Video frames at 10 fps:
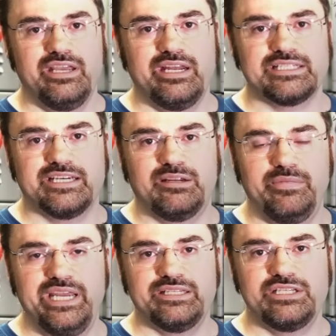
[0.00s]
And it's going to
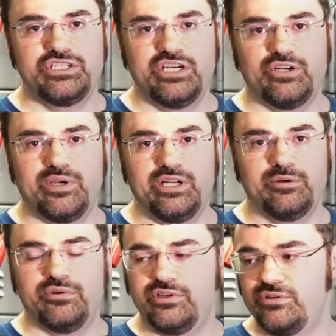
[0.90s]
make this generator
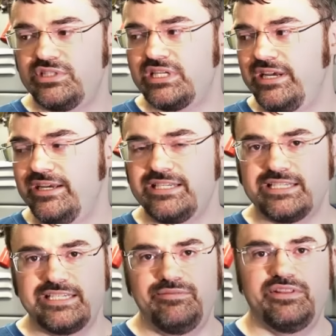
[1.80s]
produce
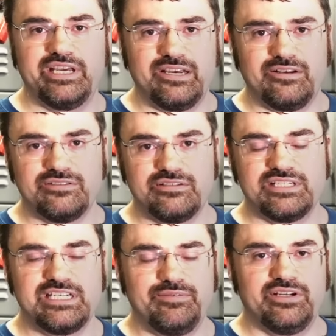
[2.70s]

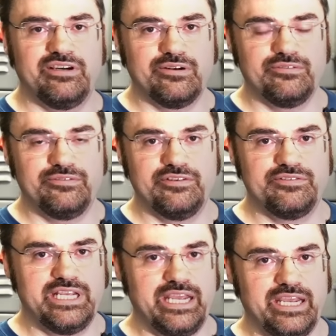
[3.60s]

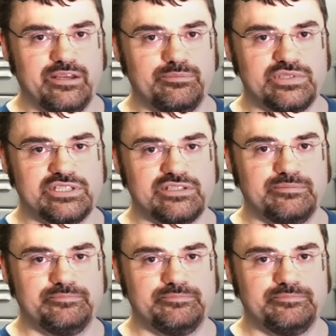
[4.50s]
7,750 amps.